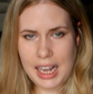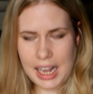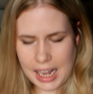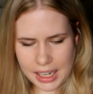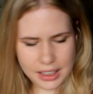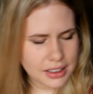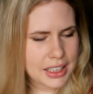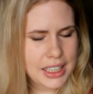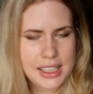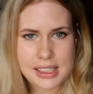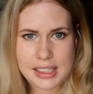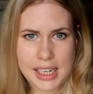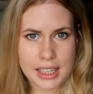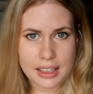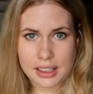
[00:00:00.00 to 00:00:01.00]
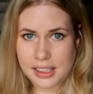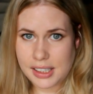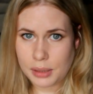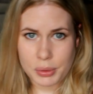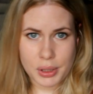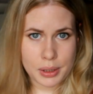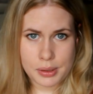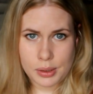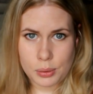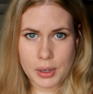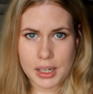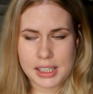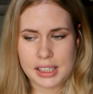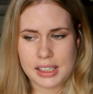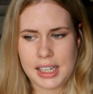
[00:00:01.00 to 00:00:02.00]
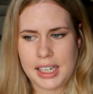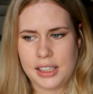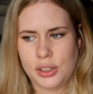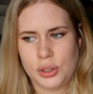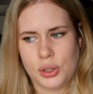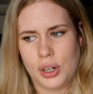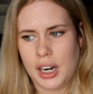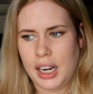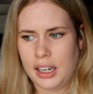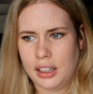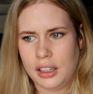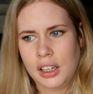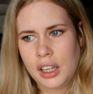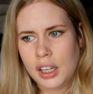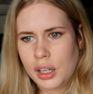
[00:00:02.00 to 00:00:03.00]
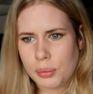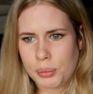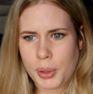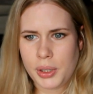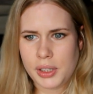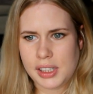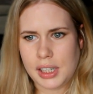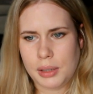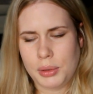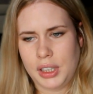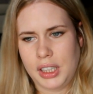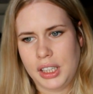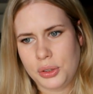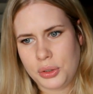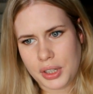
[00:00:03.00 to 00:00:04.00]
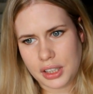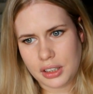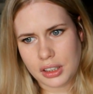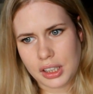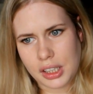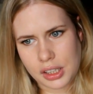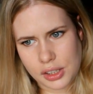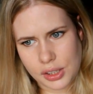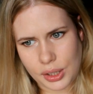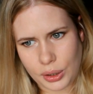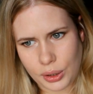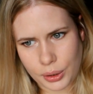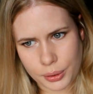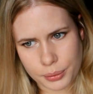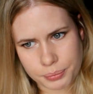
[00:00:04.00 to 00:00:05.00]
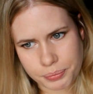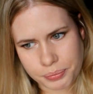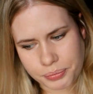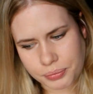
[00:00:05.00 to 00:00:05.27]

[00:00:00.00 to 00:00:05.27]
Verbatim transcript: at least daily sometimes twice a day to try and burn some of the adrenaline so